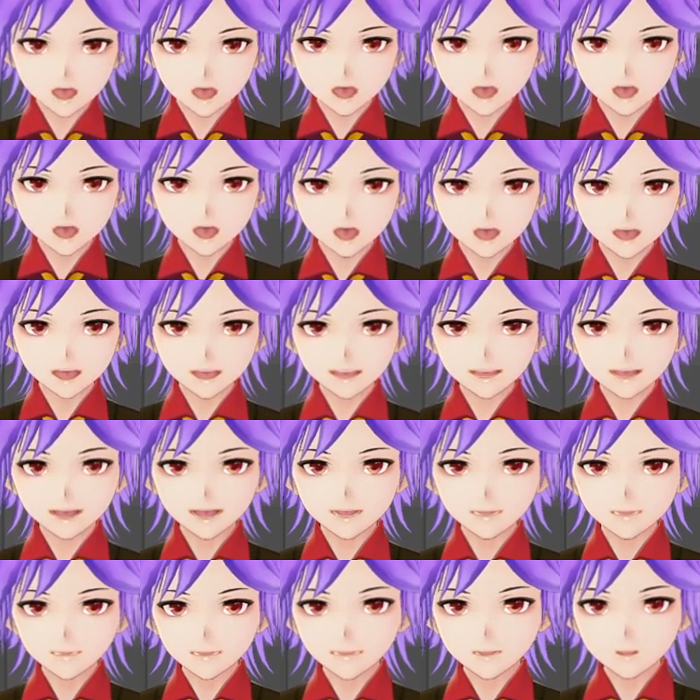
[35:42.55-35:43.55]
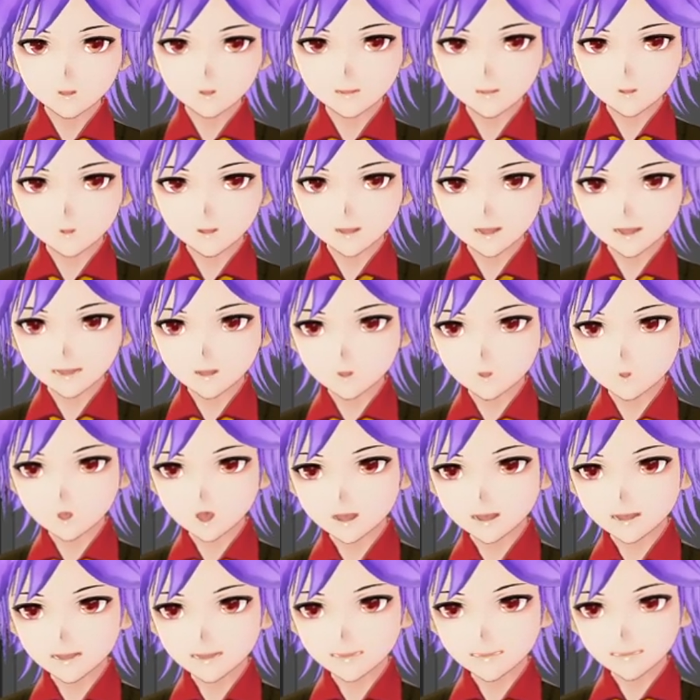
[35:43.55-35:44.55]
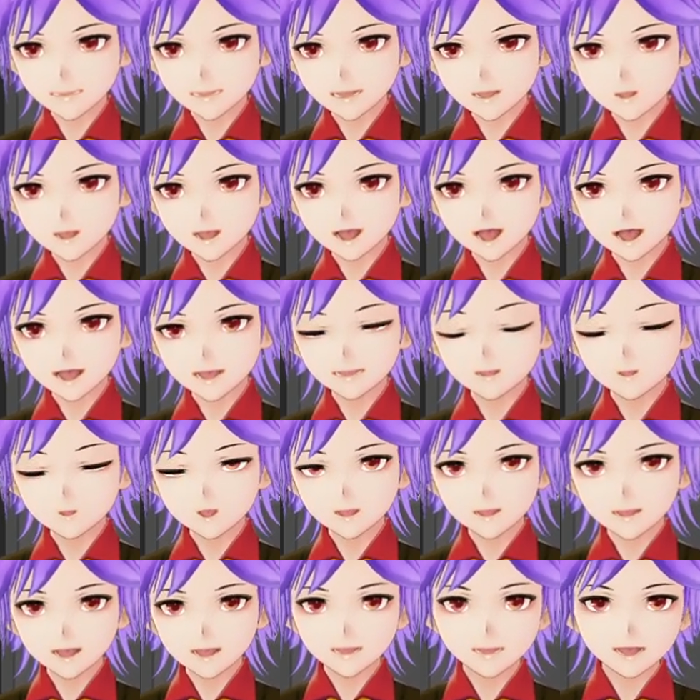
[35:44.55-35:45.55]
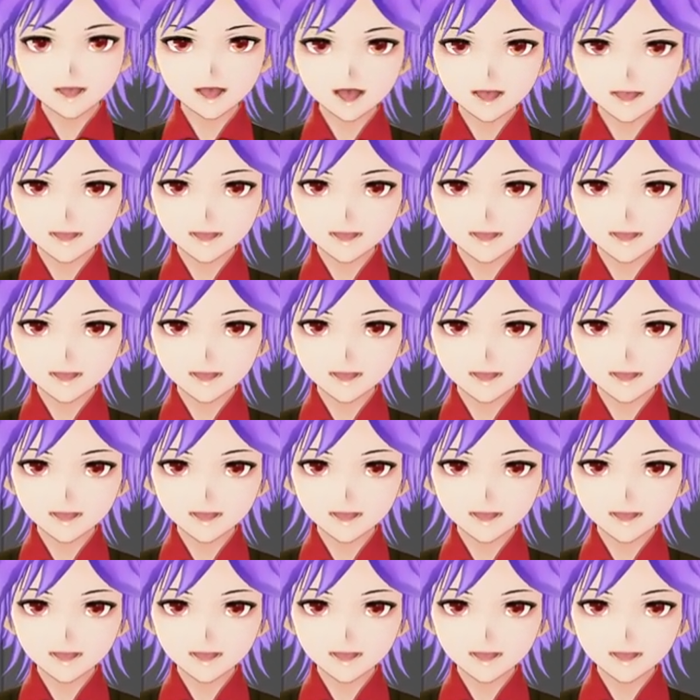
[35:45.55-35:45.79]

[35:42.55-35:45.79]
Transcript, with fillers: uh, choose which ones you guys want to fight.